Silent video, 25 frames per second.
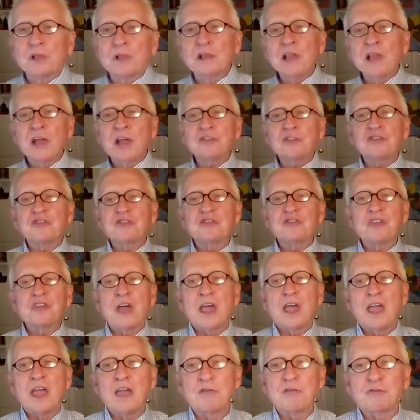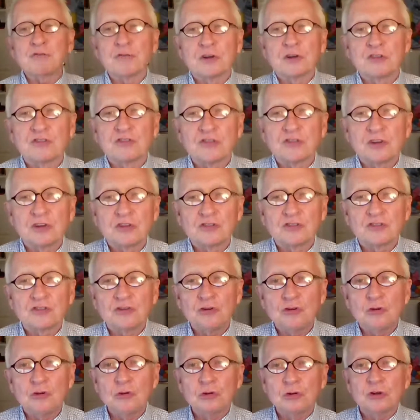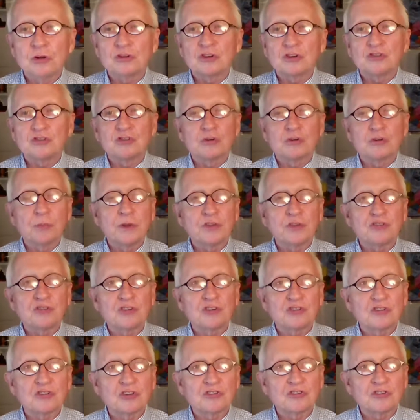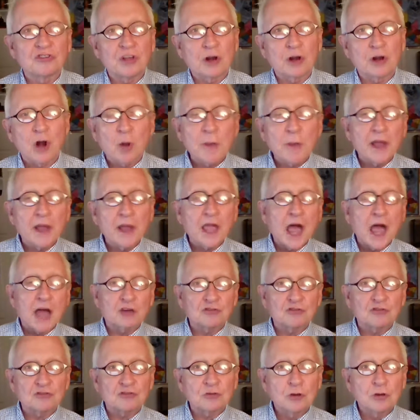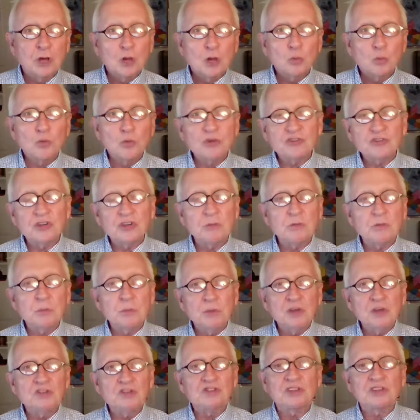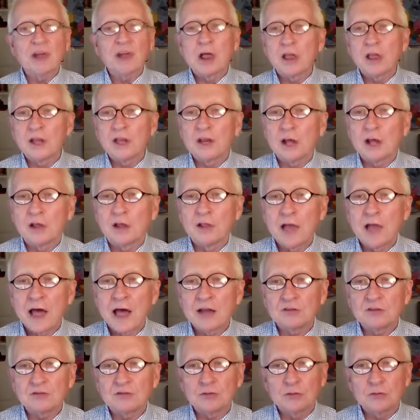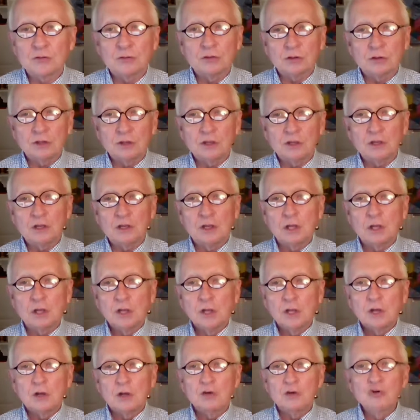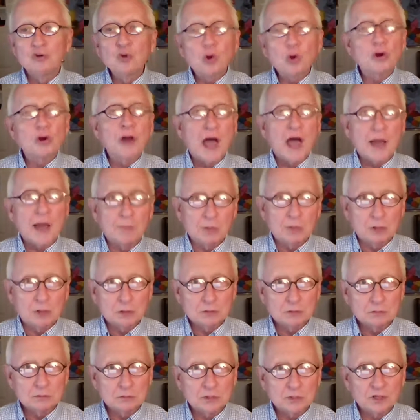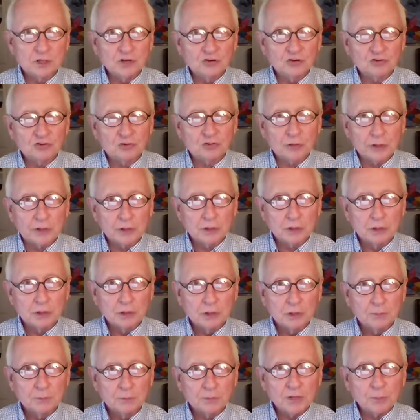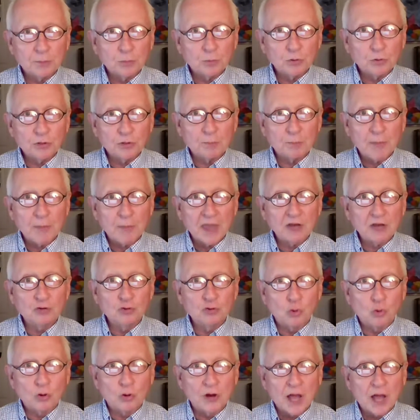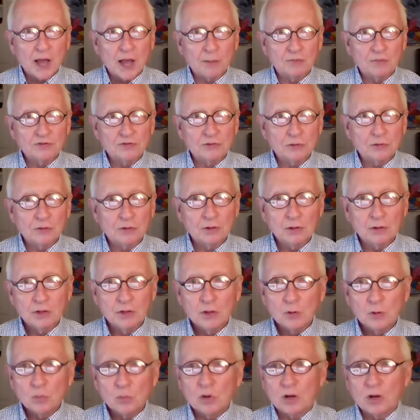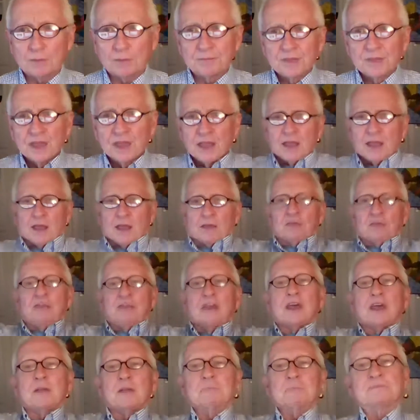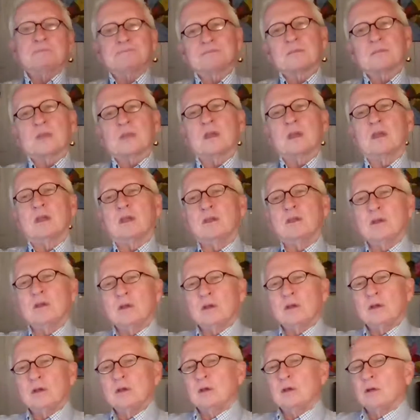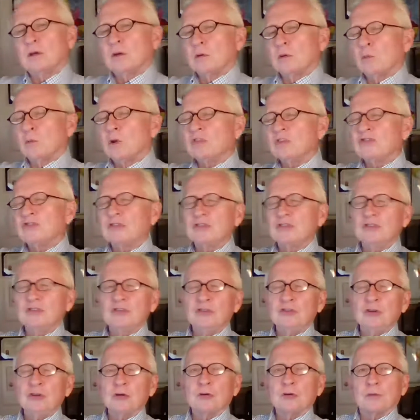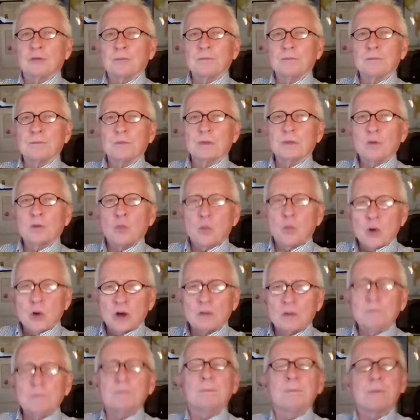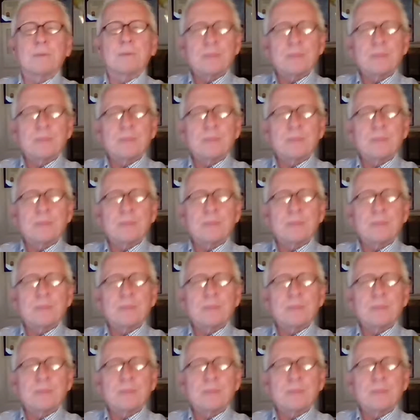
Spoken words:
let's say, for instance, you looked at your business and said, oh my gosh, we seem to be selling a lot to the doorknob industry, people that make doorknobs. Well, then what should you do? Well,